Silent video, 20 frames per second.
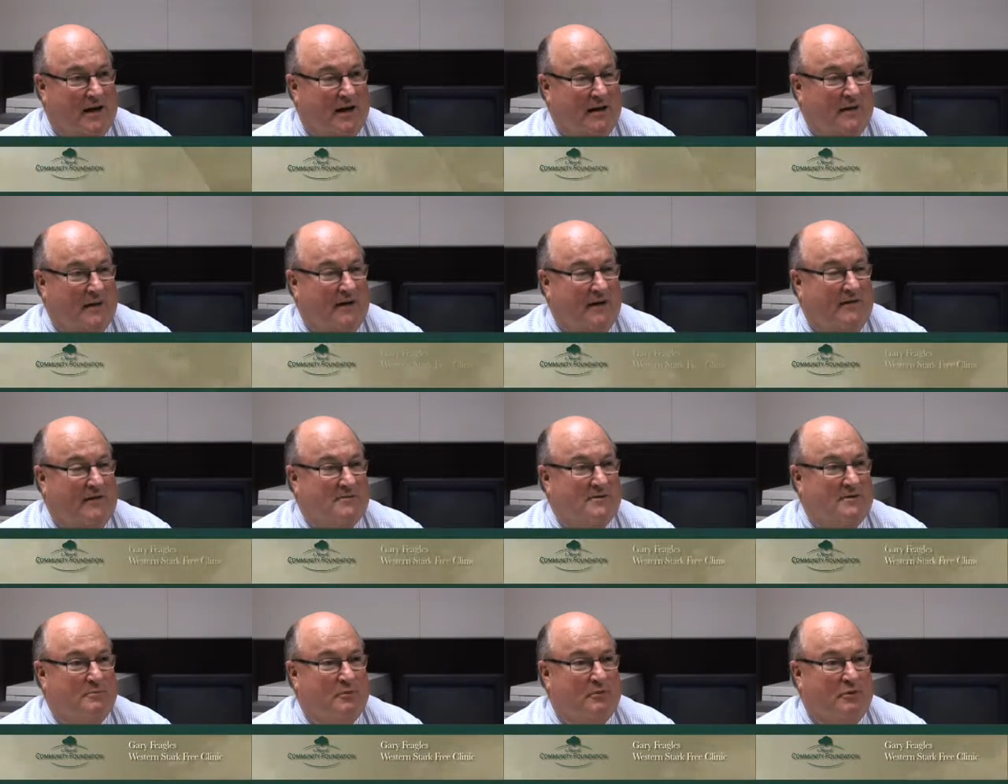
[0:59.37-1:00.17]
Uh, they have
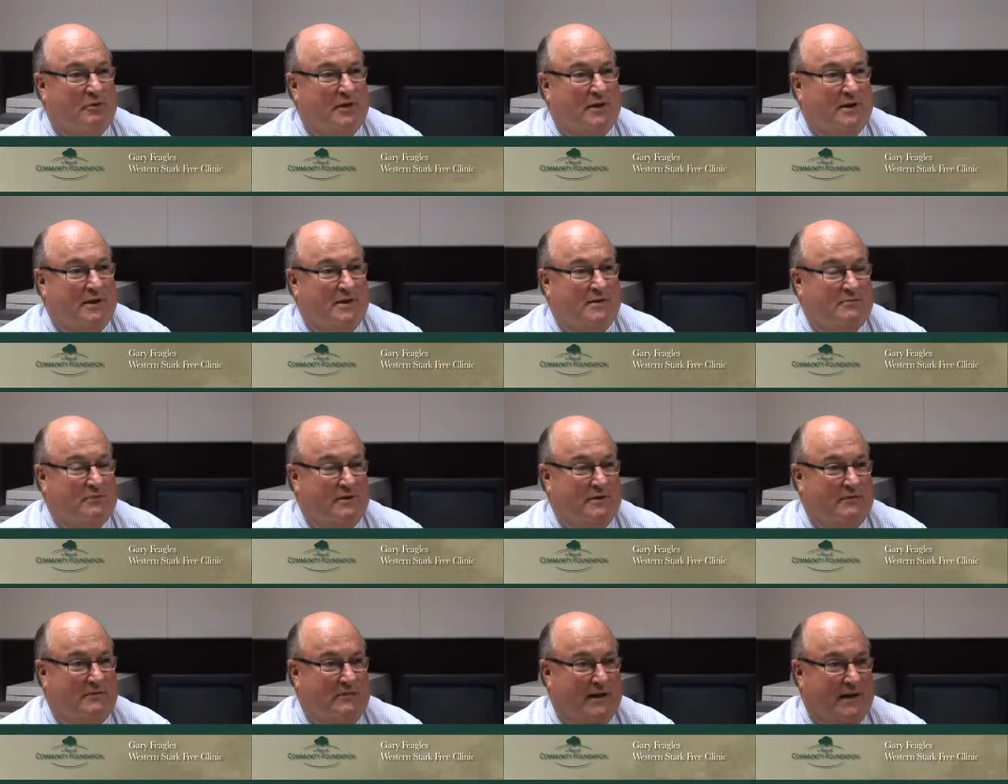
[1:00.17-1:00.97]
supported us
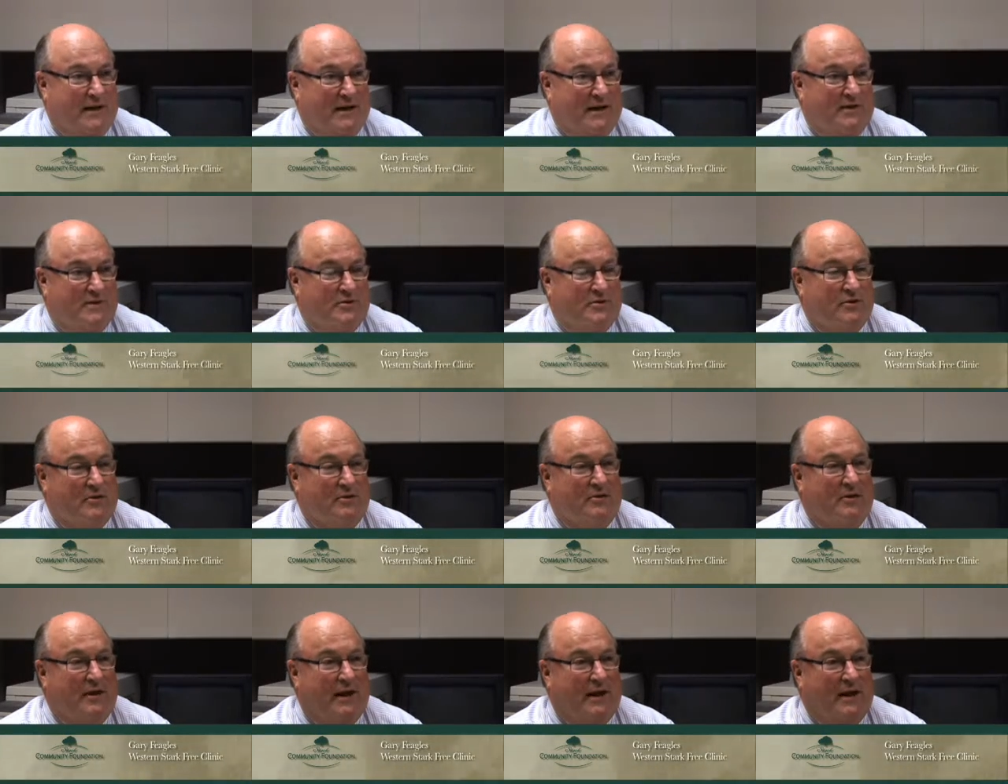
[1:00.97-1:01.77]
with
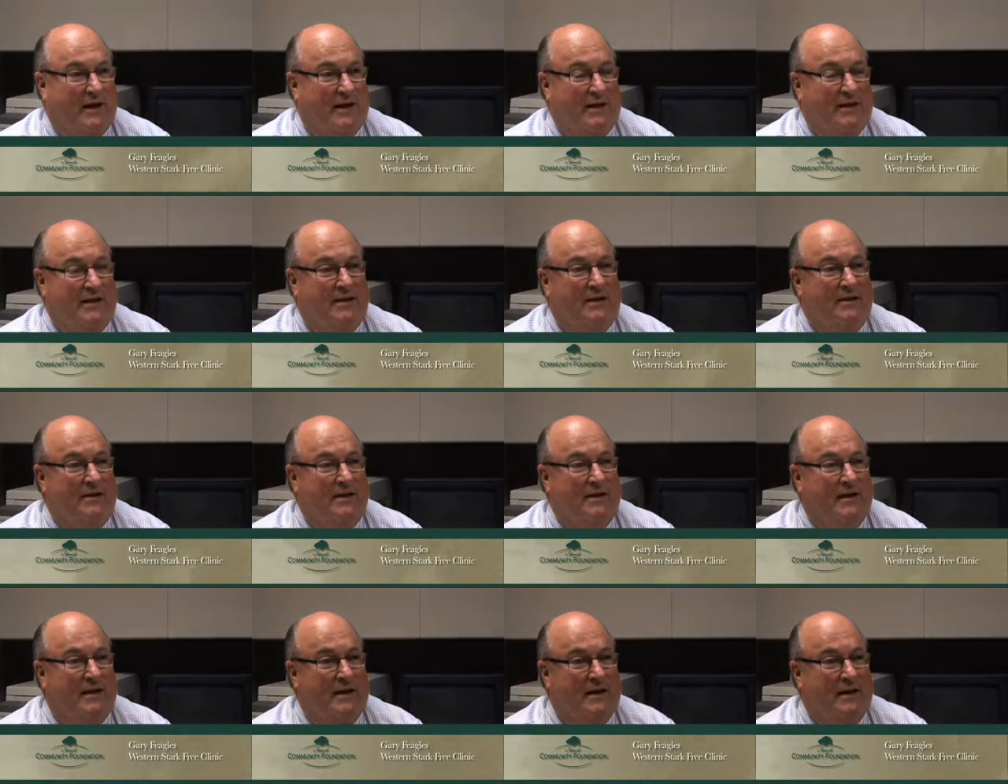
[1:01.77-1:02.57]
financial aid,
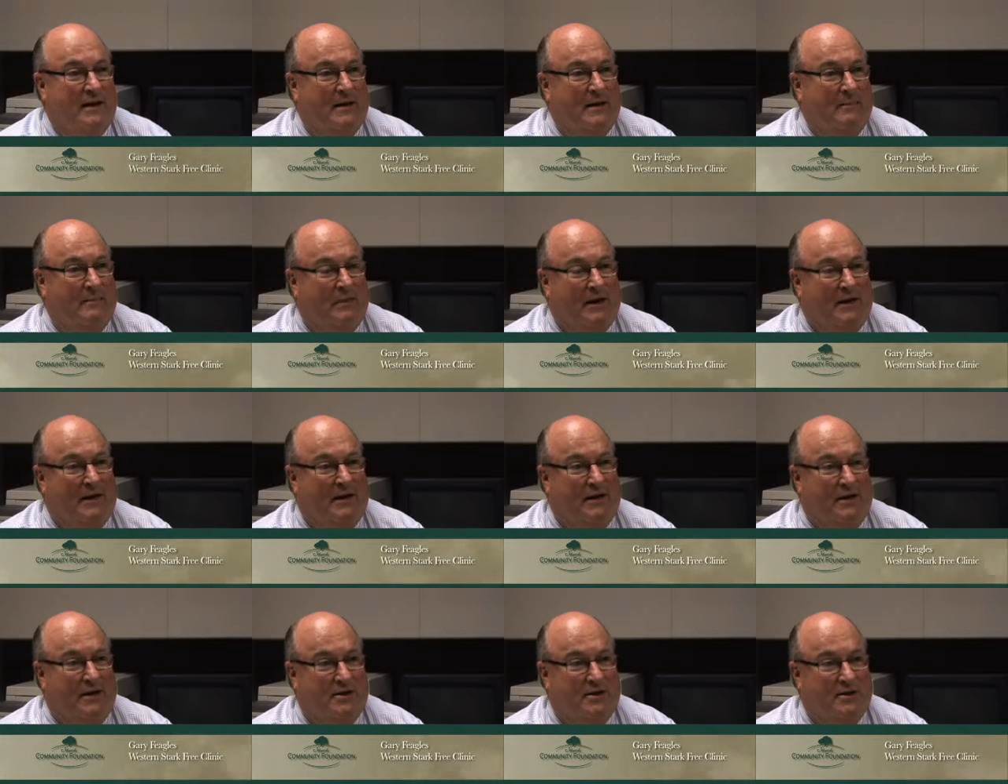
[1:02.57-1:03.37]
but in
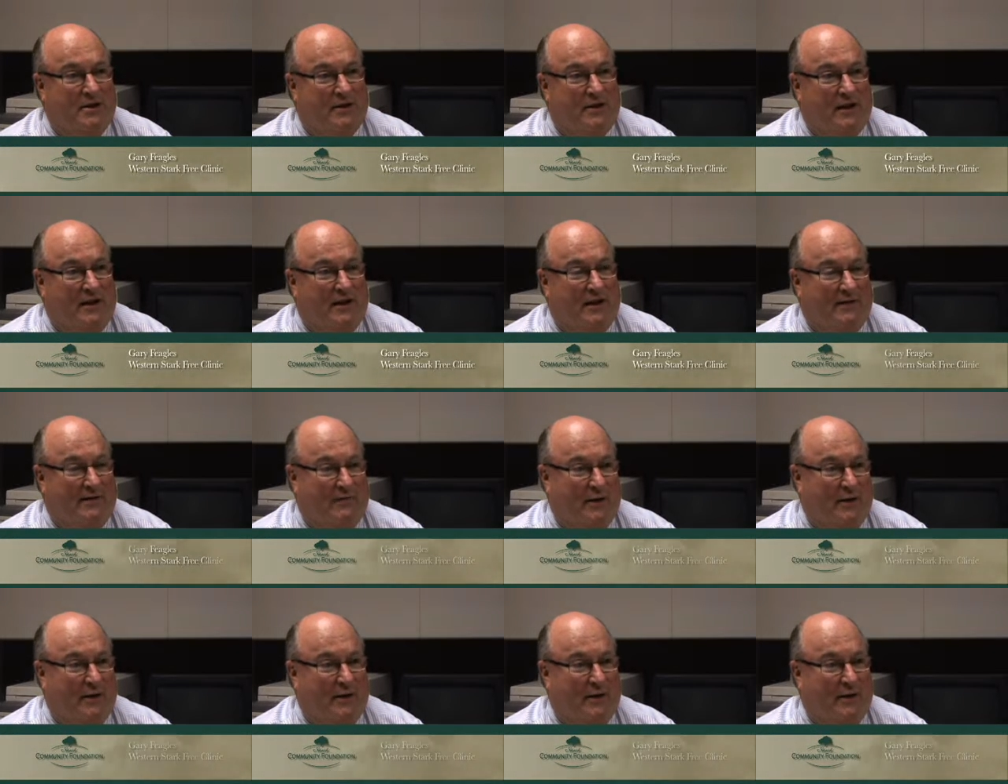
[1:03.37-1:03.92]
addition, they